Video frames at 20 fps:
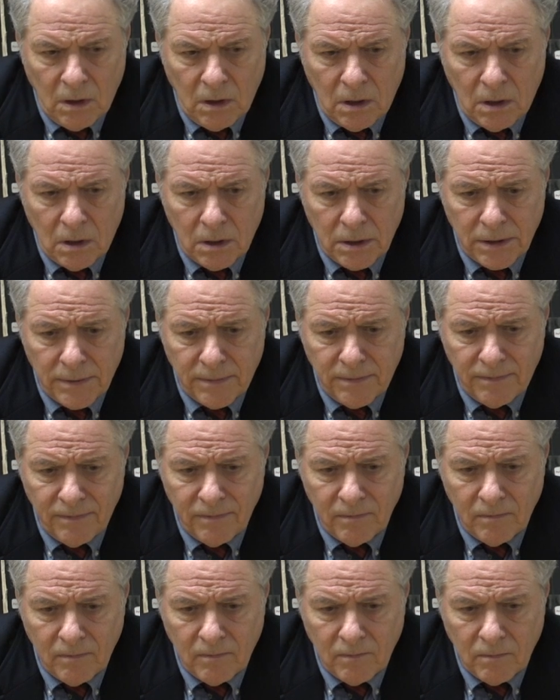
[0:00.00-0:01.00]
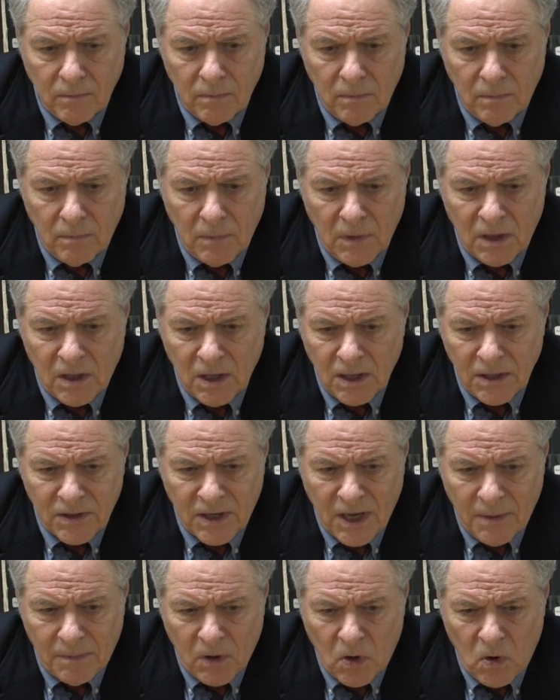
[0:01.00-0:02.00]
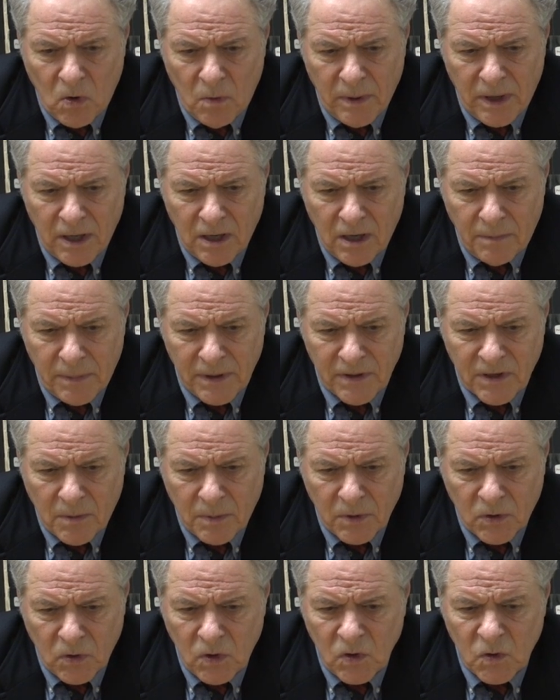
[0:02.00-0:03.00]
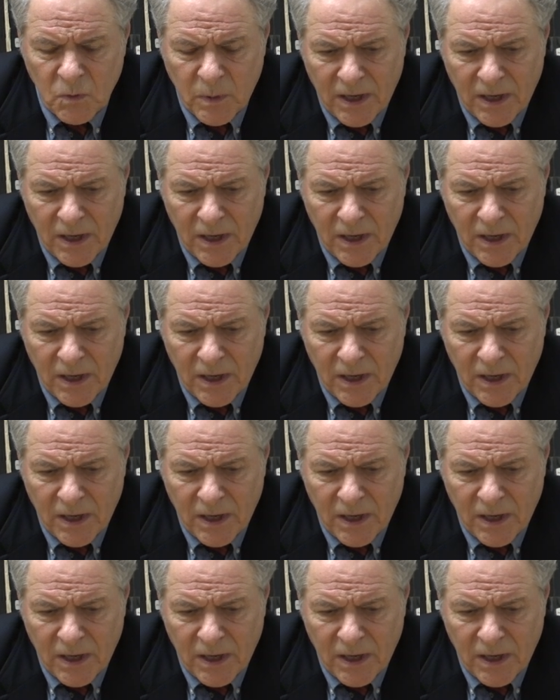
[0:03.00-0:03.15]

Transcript: um, things kept opening up as opportunities,